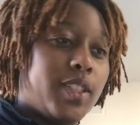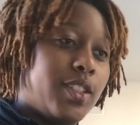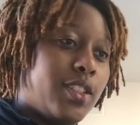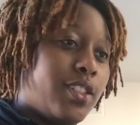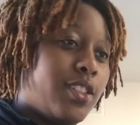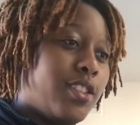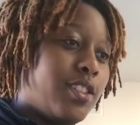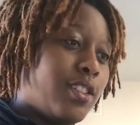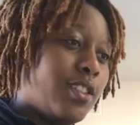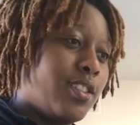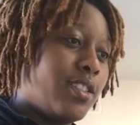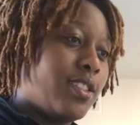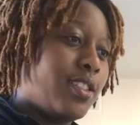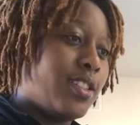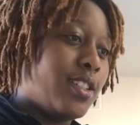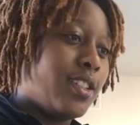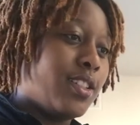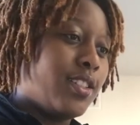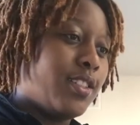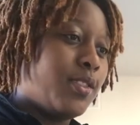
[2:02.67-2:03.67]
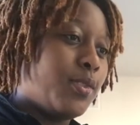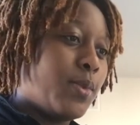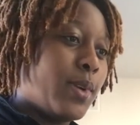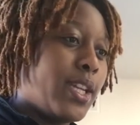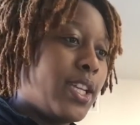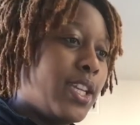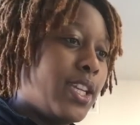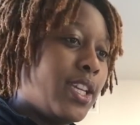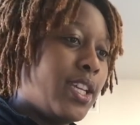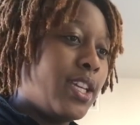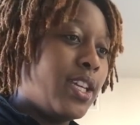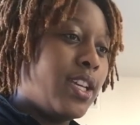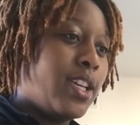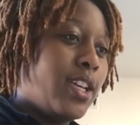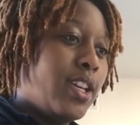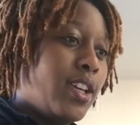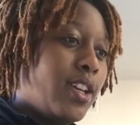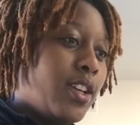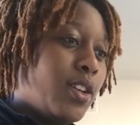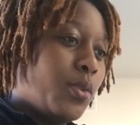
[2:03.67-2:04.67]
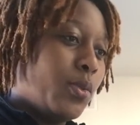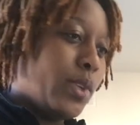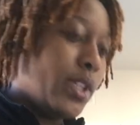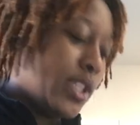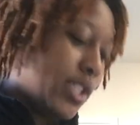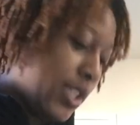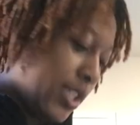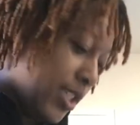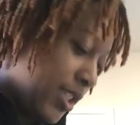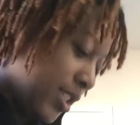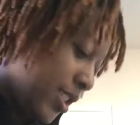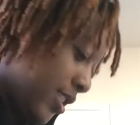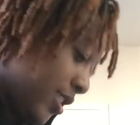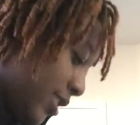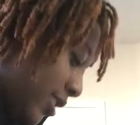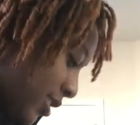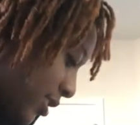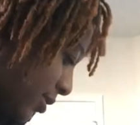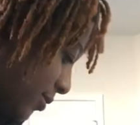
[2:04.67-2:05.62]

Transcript: Start 6:20, which is,